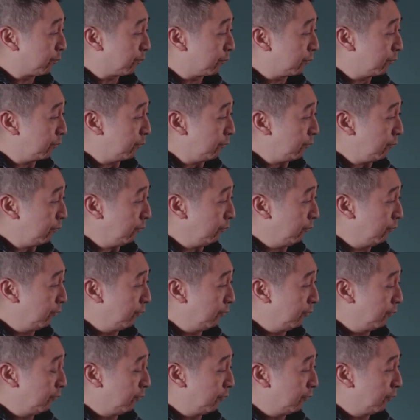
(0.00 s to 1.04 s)

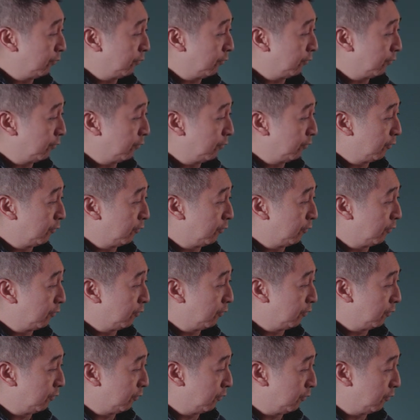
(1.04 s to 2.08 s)

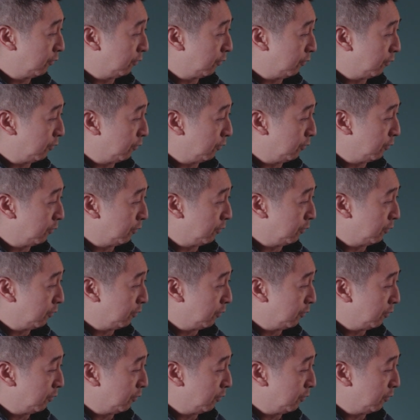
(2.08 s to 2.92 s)
(no one is talking)